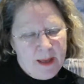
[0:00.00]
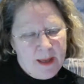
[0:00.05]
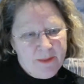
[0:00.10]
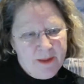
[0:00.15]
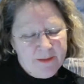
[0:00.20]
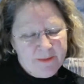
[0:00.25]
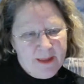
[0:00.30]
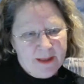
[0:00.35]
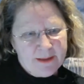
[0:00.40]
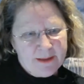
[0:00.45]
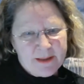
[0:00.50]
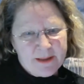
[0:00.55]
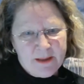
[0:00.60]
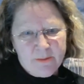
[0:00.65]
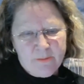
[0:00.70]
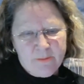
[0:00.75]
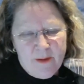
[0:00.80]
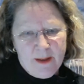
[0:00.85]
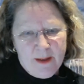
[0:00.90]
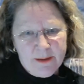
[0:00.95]
think that's an
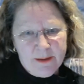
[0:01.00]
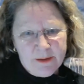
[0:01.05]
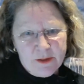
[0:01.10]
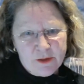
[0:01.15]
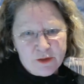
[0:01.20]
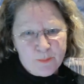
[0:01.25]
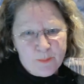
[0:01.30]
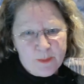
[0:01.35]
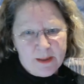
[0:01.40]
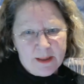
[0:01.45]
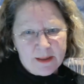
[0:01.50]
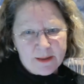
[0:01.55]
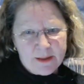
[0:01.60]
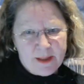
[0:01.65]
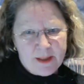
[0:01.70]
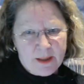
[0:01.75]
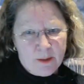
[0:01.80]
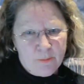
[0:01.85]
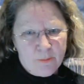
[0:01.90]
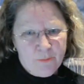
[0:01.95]
advantage, because
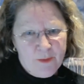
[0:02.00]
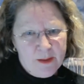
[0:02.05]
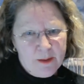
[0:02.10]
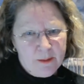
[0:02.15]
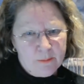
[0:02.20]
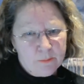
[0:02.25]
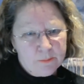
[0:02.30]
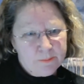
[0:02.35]
I don't think